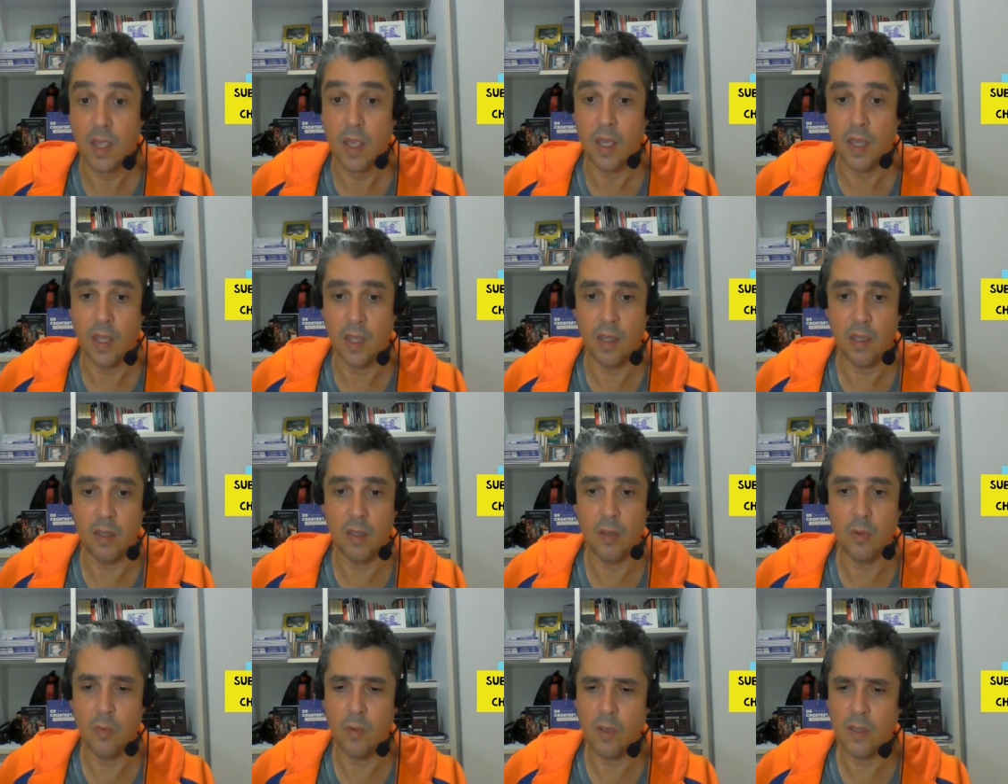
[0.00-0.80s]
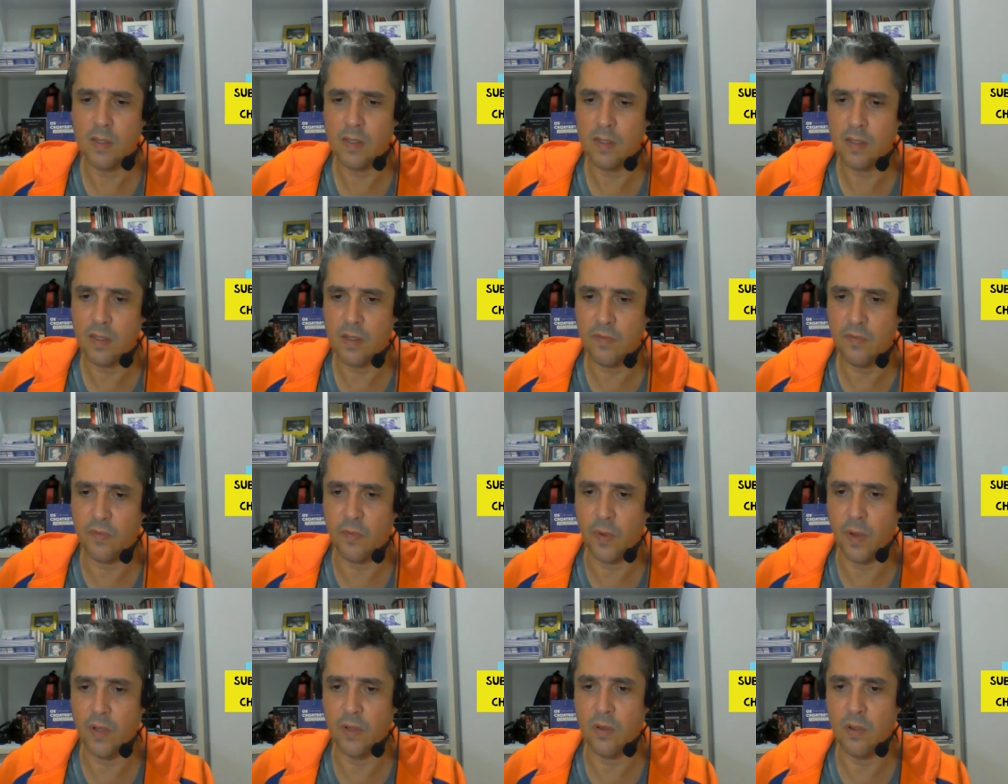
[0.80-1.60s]
He, he was a
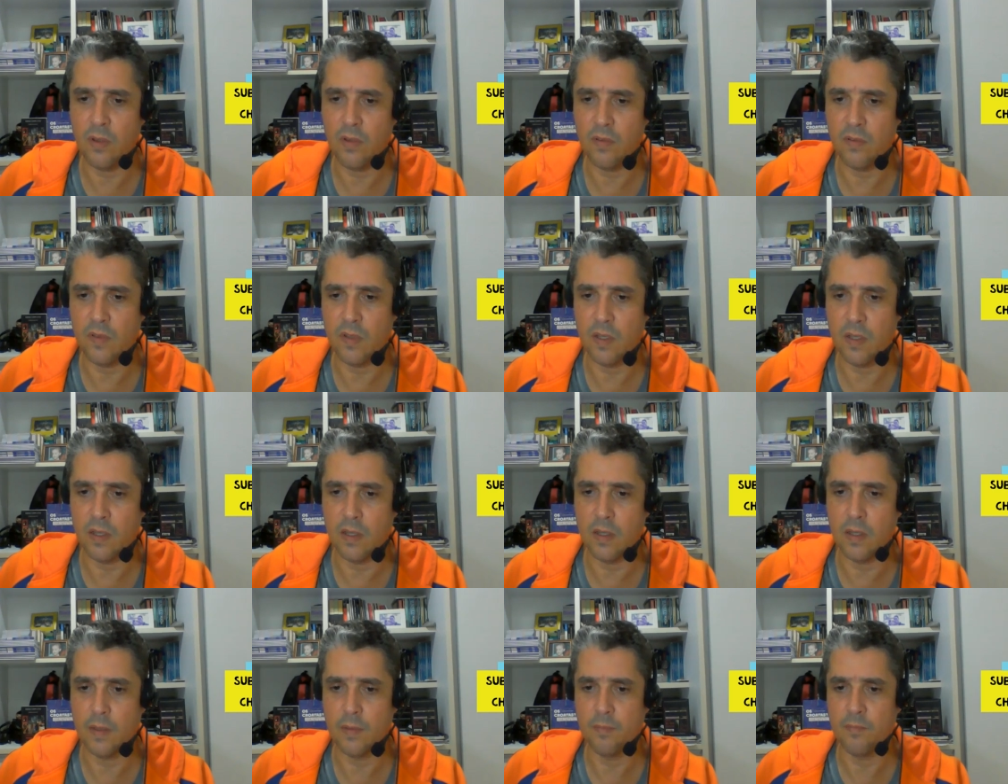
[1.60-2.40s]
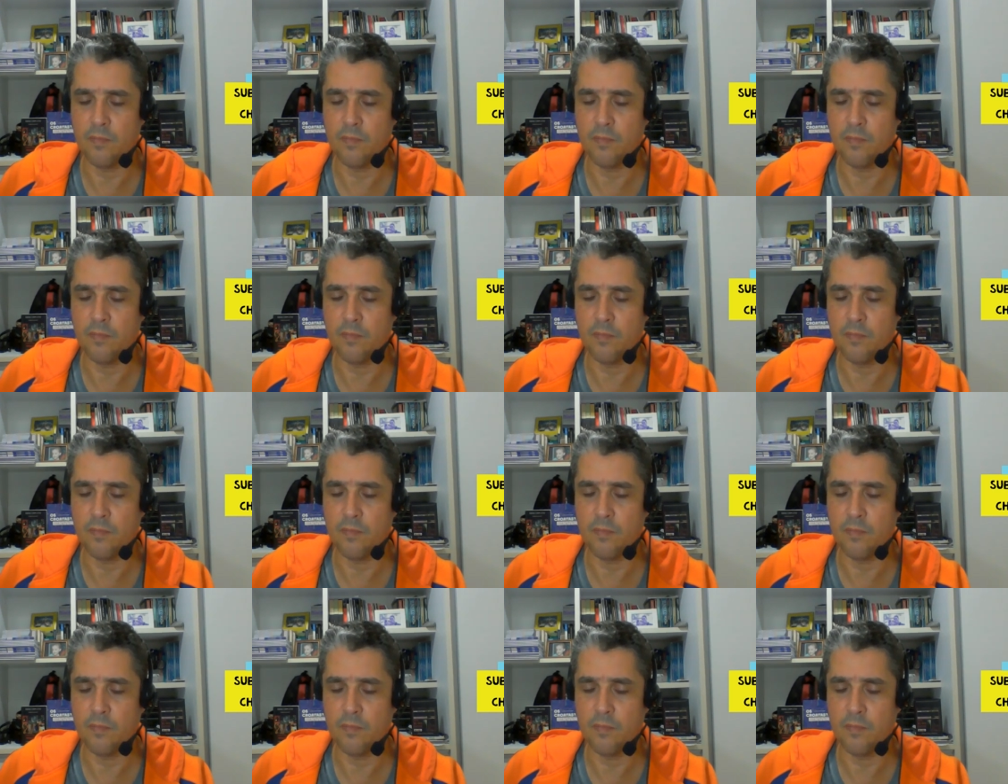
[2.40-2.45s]
friend of uh,